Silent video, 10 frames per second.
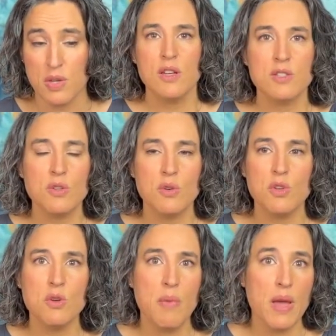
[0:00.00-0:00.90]
So
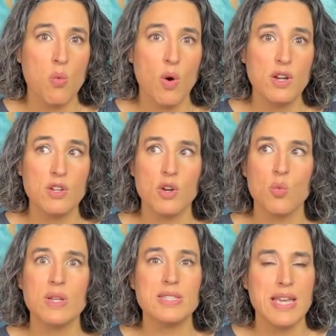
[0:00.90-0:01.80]
you might wonder,
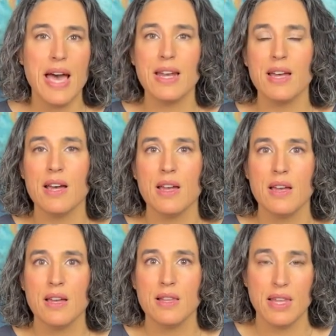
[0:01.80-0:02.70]
with data
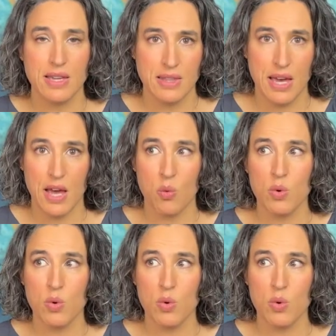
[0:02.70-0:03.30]
like that,